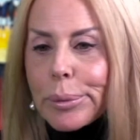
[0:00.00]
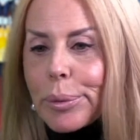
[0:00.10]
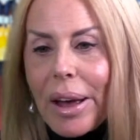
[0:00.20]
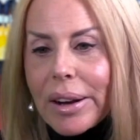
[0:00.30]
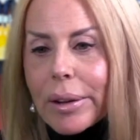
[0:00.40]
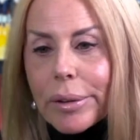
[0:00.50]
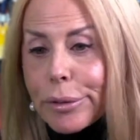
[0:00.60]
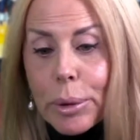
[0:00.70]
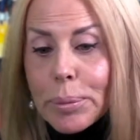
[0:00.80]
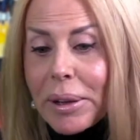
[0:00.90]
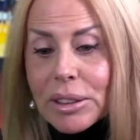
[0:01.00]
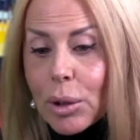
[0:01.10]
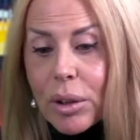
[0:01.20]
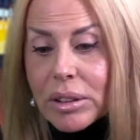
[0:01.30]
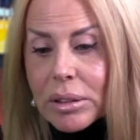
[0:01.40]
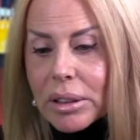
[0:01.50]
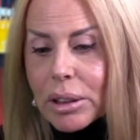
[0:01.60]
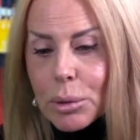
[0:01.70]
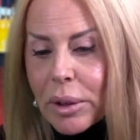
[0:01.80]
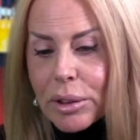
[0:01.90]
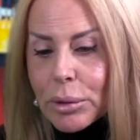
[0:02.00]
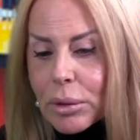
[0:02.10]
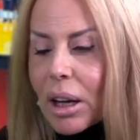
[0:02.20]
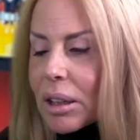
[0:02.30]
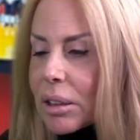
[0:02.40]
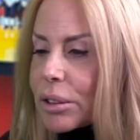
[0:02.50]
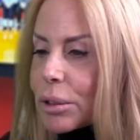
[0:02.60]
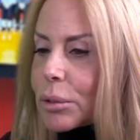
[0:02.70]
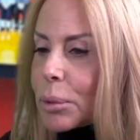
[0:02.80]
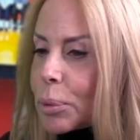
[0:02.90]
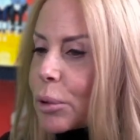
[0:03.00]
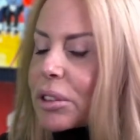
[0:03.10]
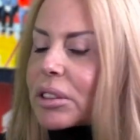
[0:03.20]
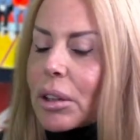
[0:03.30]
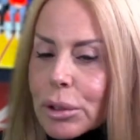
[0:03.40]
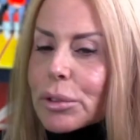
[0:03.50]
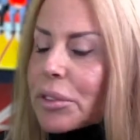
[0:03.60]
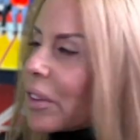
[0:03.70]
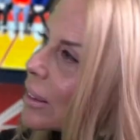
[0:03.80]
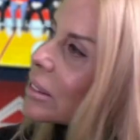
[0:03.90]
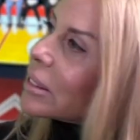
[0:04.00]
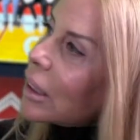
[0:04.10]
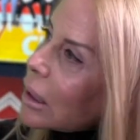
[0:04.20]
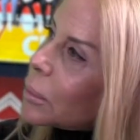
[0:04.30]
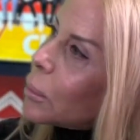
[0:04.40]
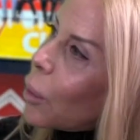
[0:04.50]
had a front page article that 22 colleges are approaching the $100,000